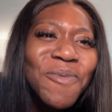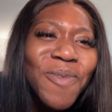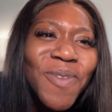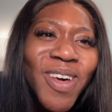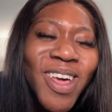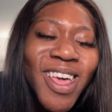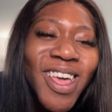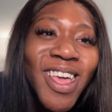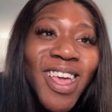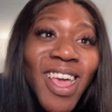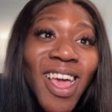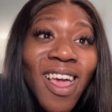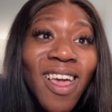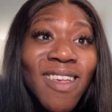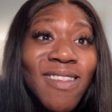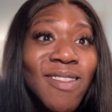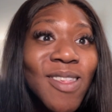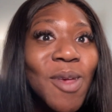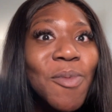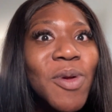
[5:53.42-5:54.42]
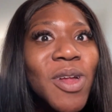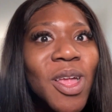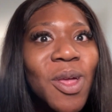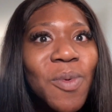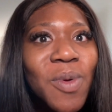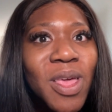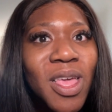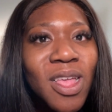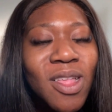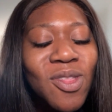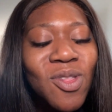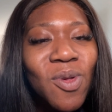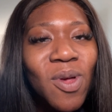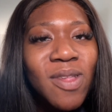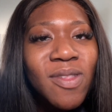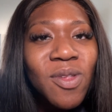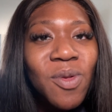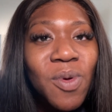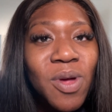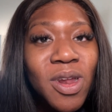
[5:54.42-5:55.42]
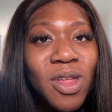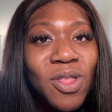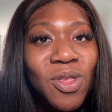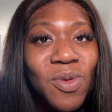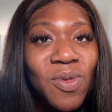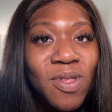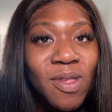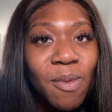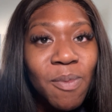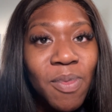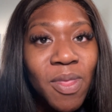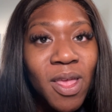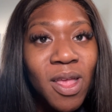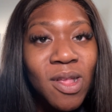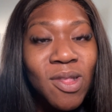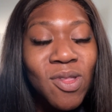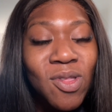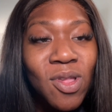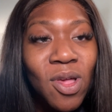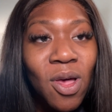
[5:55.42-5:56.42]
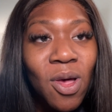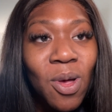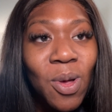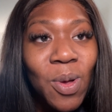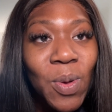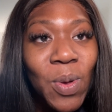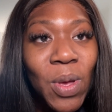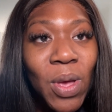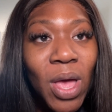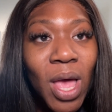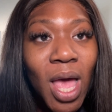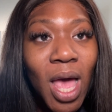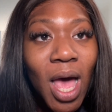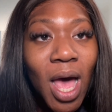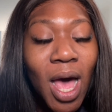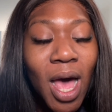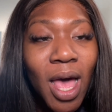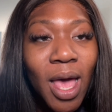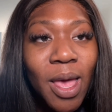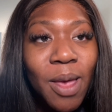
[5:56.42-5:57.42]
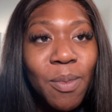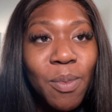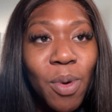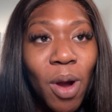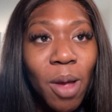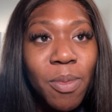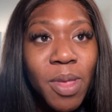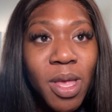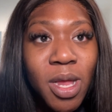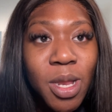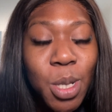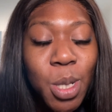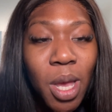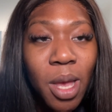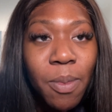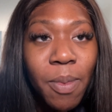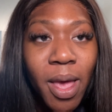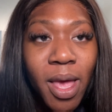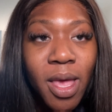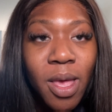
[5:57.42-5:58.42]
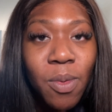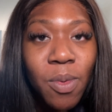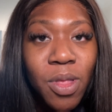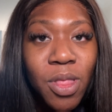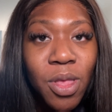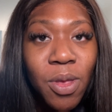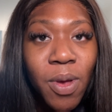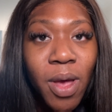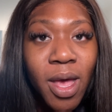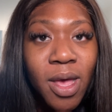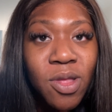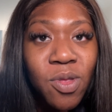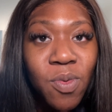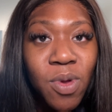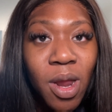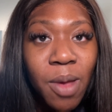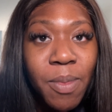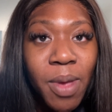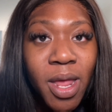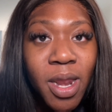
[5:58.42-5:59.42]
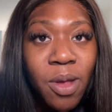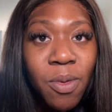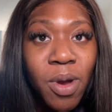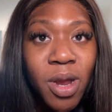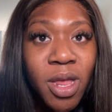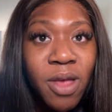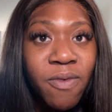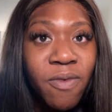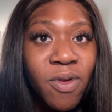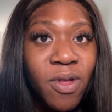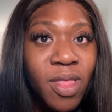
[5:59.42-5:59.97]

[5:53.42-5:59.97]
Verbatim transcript: but it's Labor Day weekend, so I still want to do something. So I'm probably gonna check back in with you guys when I'm getting ready for